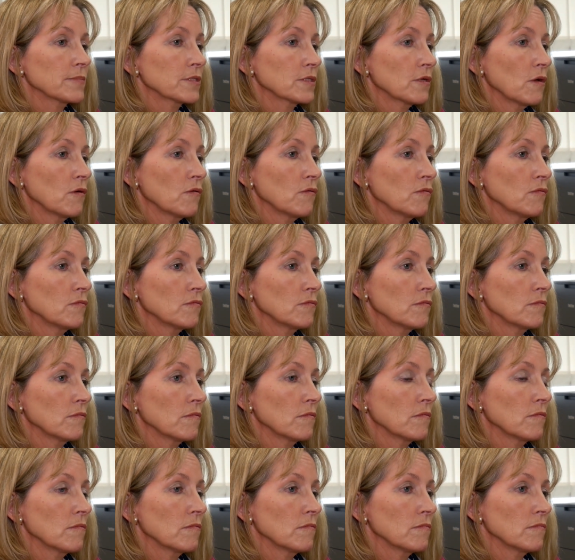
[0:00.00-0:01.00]
So
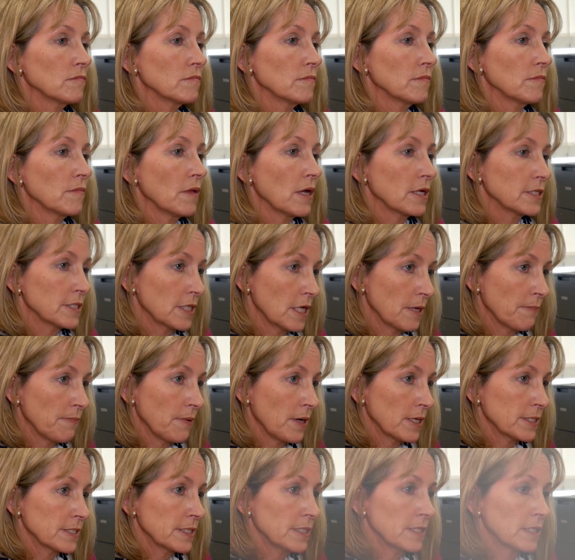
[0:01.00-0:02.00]
a tick
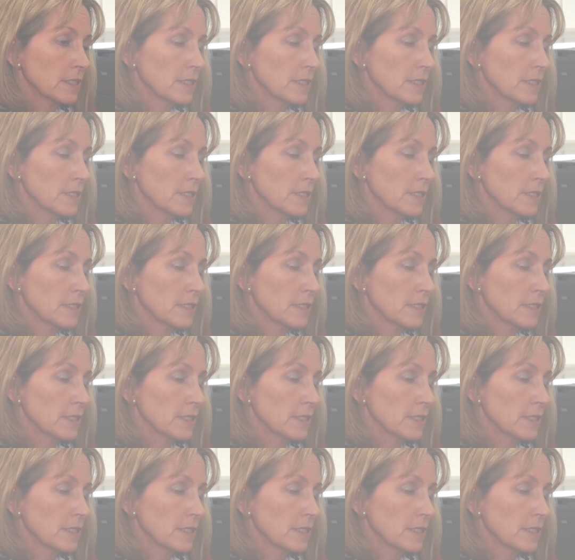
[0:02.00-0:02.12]
bite in